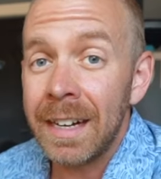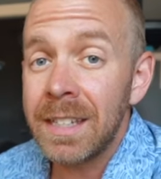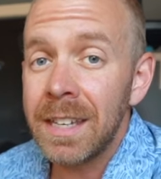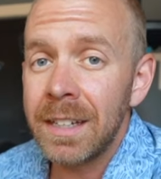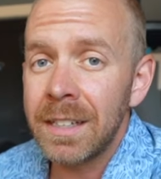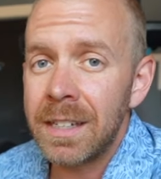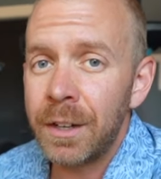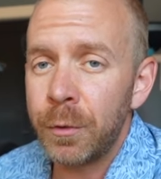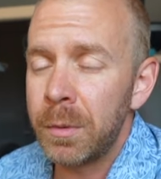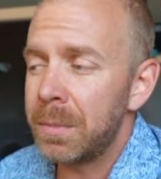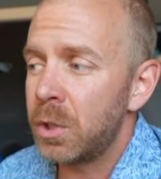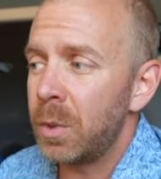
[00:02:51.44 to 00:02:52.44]
next thing that's
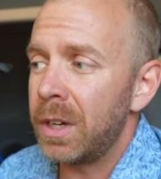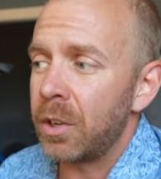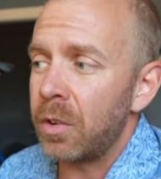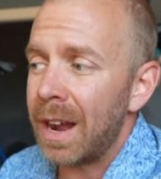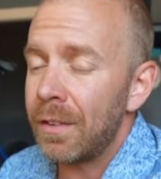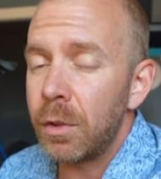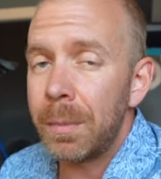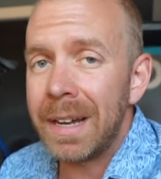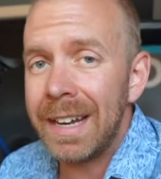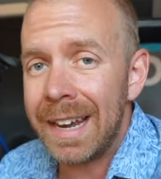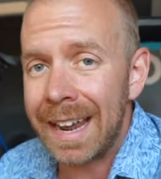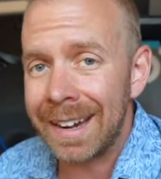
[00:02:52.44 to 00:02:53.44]
different between a gravel
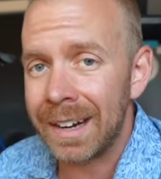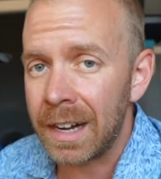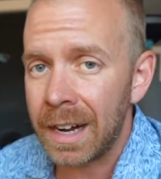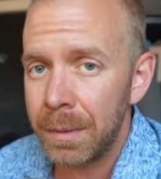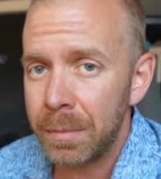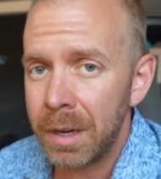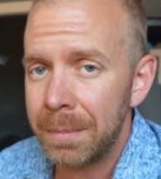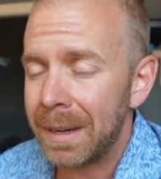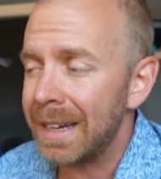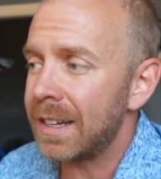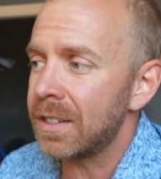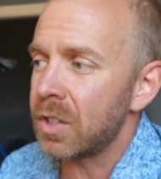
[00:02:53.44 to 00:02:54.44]
bike and a hybrid
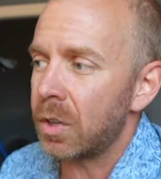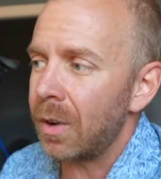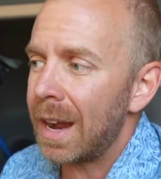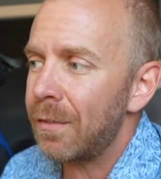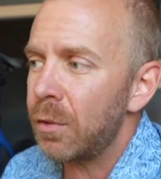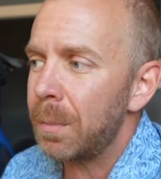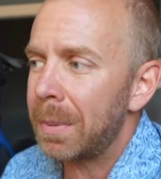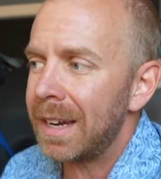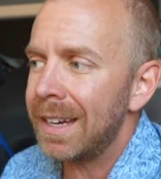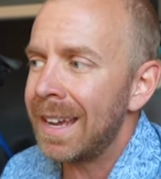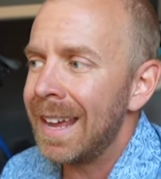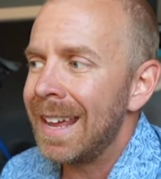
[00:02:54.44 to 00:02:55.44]
bike is a gravel
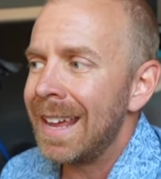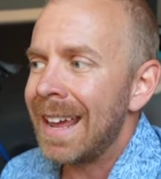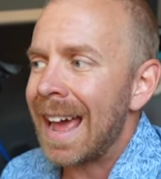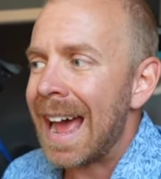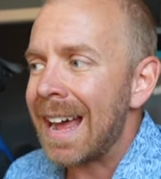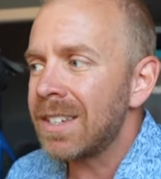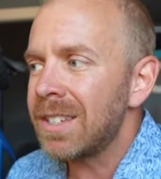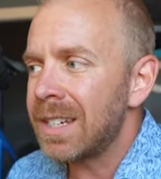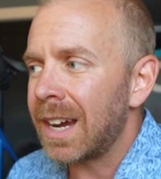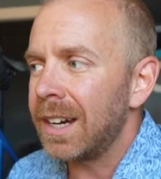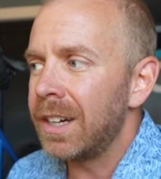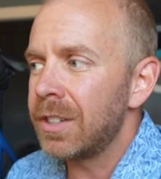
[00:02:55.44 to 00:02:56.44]
bike has
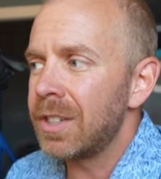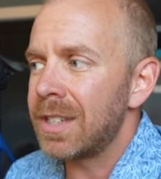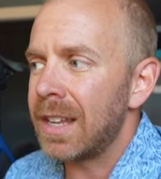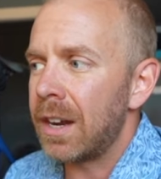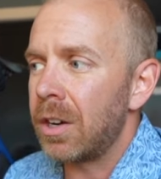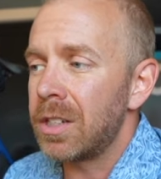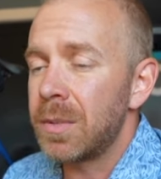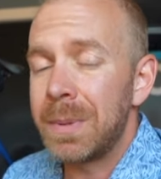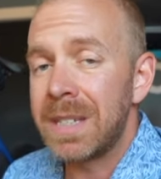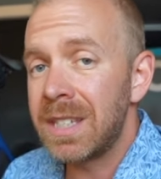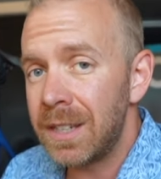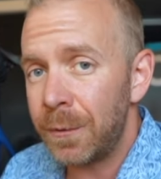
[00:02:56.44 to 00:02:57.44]
tires that are
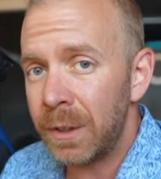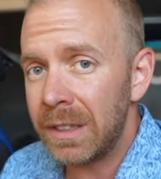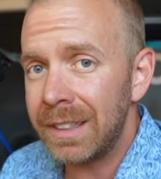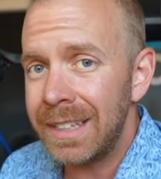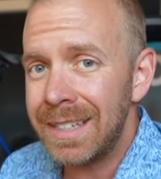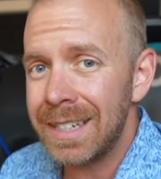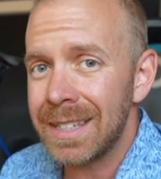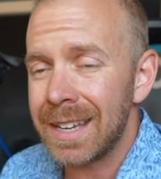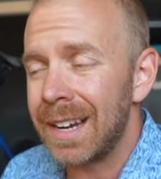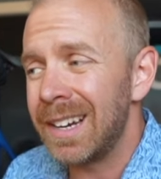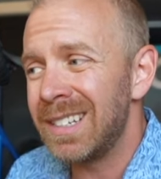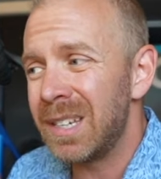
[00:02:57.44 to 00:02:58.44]
specifically
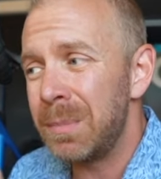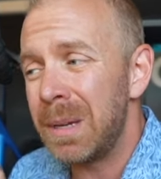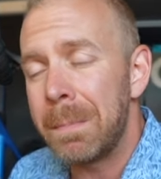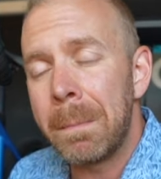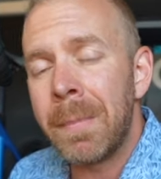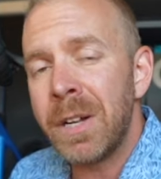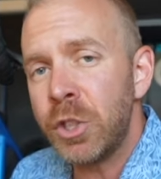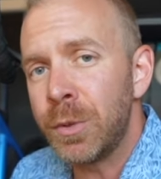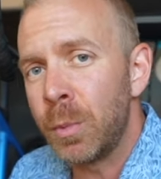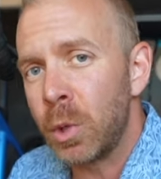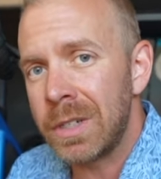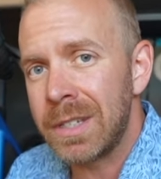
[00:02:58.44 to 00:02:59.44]
designed to be much
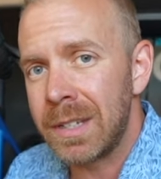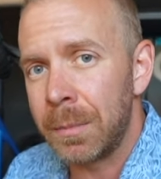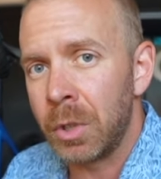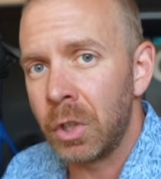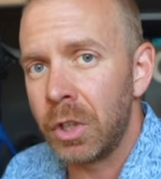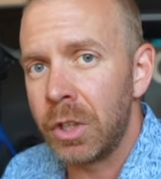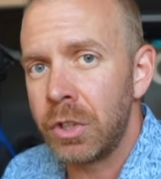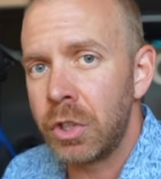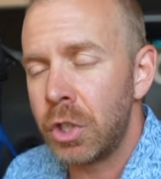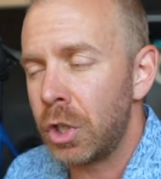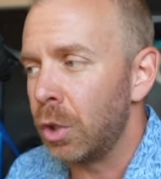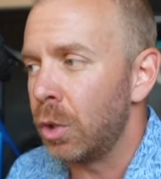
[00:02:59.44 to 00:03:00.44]
more similar
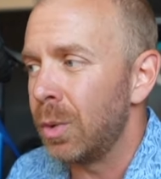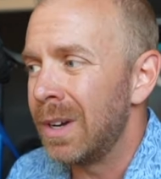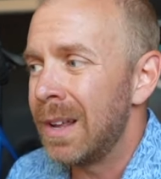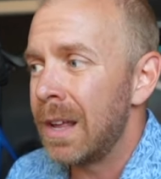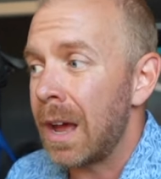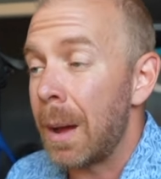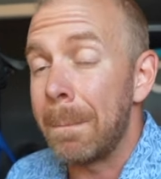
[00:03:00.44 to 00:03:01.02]
to a